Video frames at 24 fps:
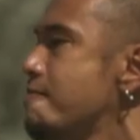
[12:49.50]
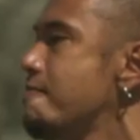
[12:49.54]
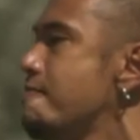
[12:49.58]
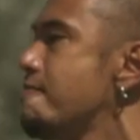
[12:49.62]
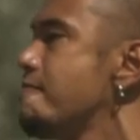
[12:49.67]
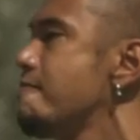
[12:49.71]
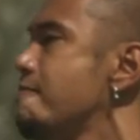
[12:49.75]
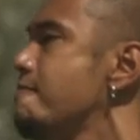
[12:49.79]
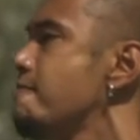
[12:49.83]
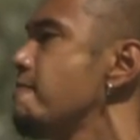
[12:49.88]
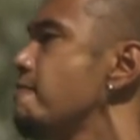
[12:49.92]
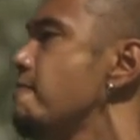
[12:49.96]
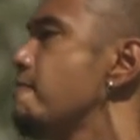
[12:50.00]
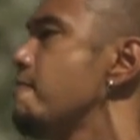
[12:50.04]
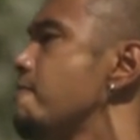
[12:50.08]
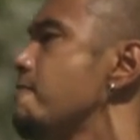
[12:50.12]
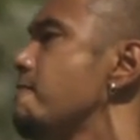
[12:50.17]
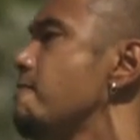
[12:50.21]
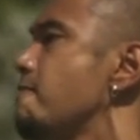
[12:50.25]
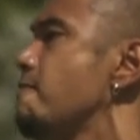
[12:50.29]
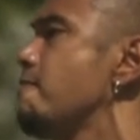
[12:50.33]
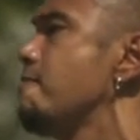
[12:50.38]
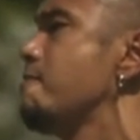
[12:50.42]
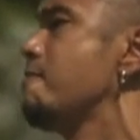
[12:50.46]

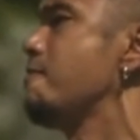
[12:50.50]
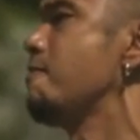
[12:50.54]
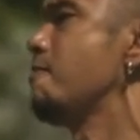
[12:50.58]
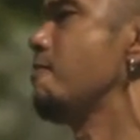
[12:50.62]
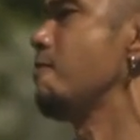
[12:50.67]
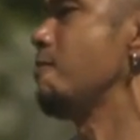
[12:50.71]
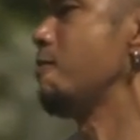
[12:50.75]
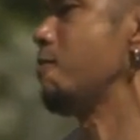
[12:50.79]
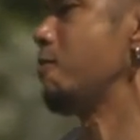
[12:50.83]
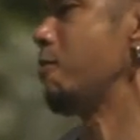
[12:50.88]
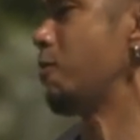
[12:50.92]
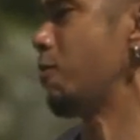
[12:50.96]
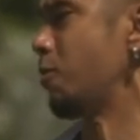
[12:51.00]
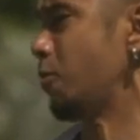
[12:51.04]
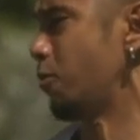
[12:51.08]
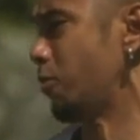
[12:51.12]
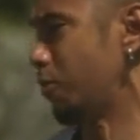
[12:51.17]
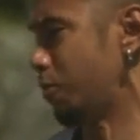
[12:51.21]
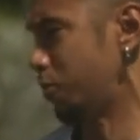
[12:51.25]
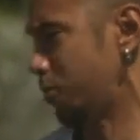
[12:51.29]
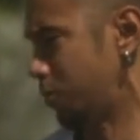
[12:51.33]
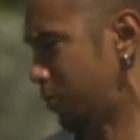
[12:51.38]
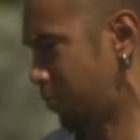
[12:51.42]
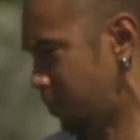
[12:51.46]
Strike yet his darting
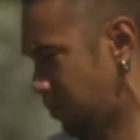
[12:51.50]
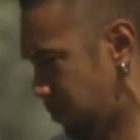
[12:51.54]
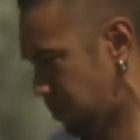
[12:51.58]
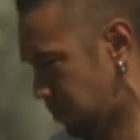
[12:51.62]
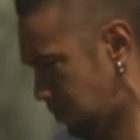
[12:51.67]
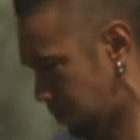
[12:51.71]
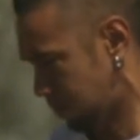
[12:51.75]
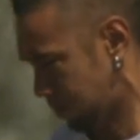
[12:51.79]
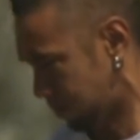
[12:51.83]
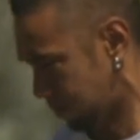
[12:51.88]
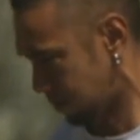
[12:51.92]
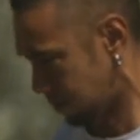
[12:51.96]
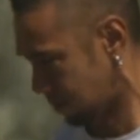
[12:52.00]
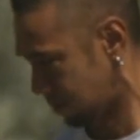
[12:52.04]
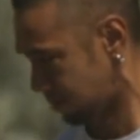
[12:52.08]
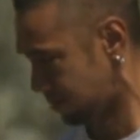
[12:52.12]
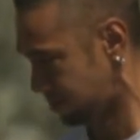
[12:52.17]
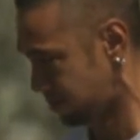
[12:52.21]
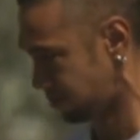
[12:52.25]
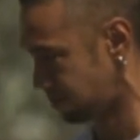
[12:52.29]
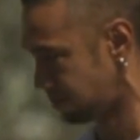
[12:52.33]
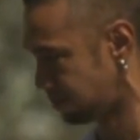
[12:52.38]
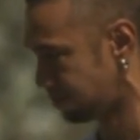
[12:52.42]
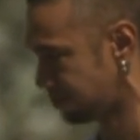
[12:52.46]
rays upon thy
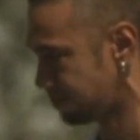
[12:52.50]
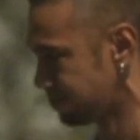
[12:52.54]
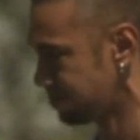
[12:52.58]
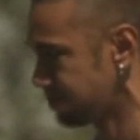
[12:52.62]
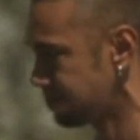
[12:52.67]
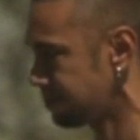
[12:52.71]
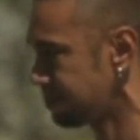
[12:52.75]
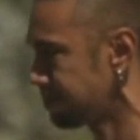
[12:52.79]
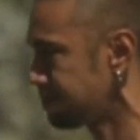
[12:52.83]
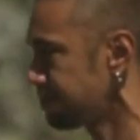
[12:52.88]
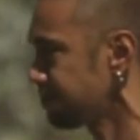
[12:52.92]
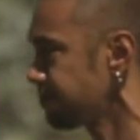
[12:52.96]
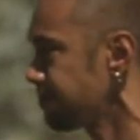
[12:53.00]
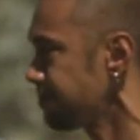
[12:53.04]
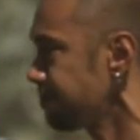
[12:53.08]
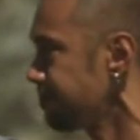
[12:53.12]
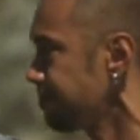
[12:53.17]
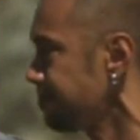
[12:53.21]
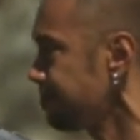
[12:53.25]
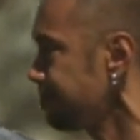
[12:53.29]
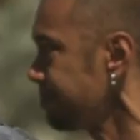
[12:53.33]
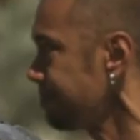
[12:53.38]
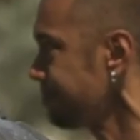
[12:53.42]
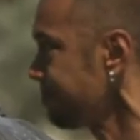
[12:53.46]
sight?
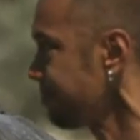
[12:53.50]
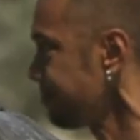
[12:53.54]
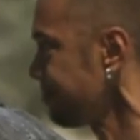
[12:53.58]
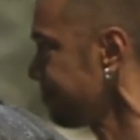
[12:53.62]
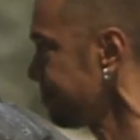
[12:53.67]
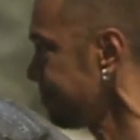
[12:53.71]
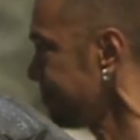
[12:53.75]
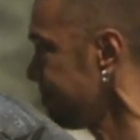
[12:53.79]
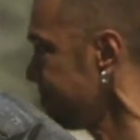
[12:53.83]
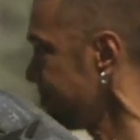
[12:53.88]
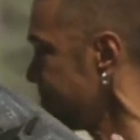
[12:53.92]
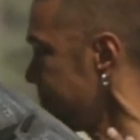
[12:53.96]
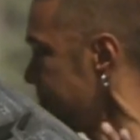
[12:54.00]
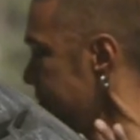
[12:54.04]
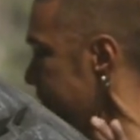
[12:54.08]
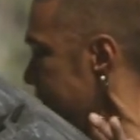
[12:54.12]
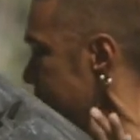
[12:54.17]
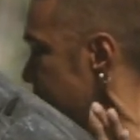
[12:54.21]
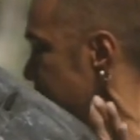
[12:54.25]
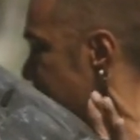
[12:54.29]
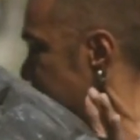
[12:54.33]
Hearest thou his